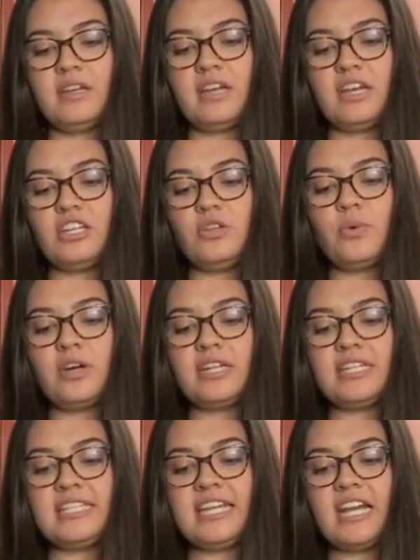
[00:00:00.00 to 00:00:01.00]
And you want
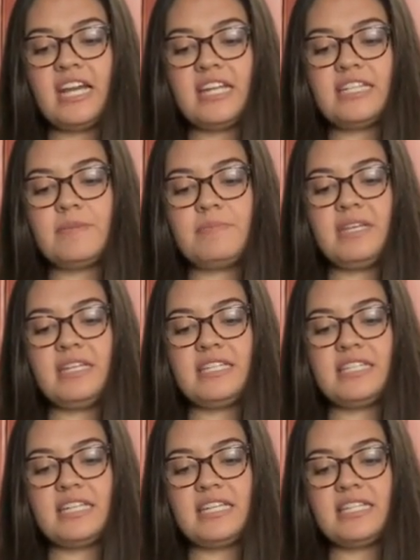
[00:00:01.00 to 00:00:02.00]
to tear it into
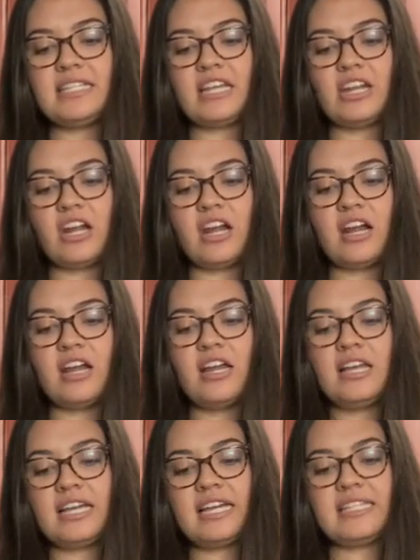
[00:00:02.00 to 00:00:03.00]
pieces that are,
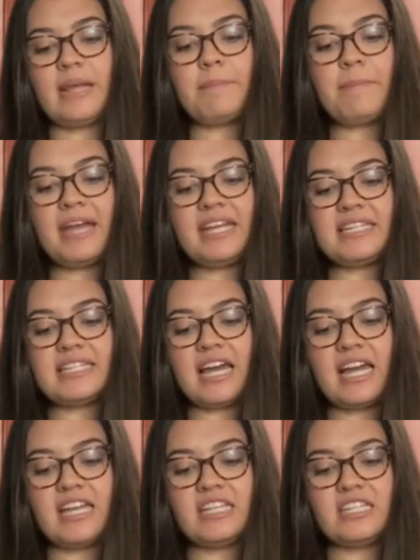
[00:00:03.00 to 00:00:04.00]
like I said,
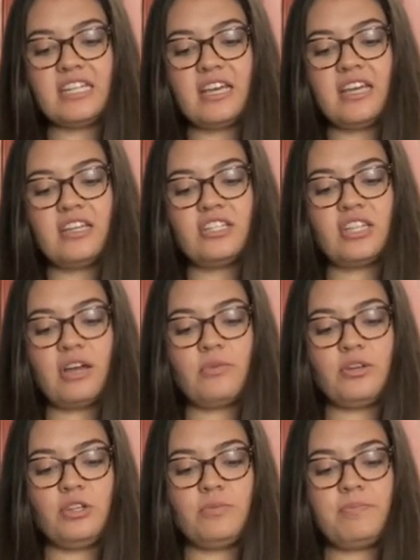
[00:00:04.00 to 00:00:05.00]
bite-sized, so that
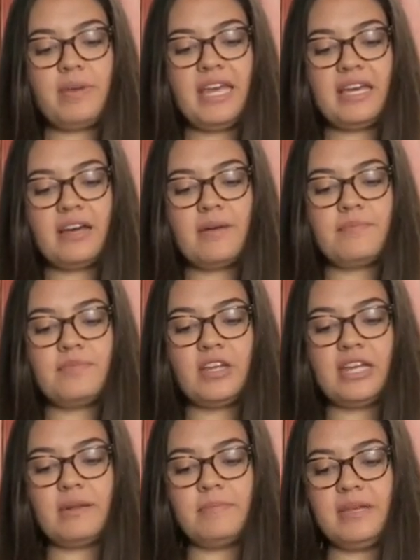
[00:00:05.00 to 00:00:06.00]
when you bake them, they
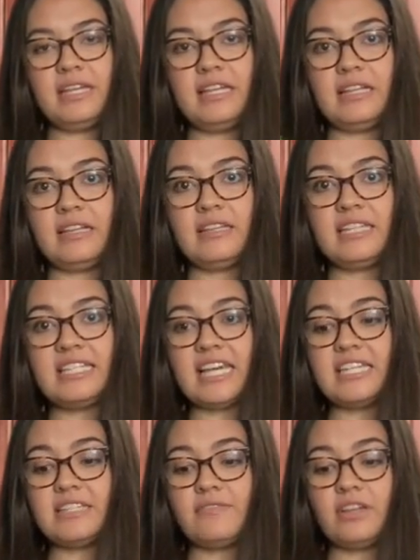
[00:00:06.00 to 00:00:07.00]
can be the
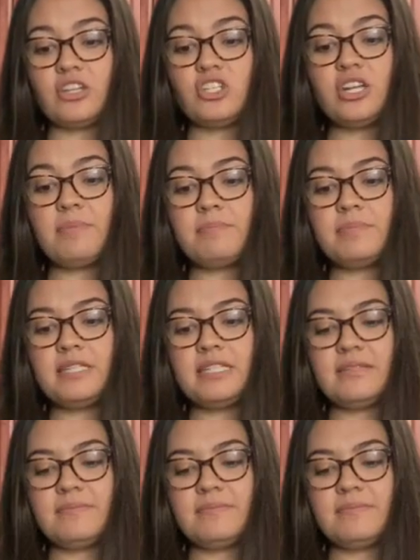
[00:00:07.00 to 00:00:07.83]
size of like chips.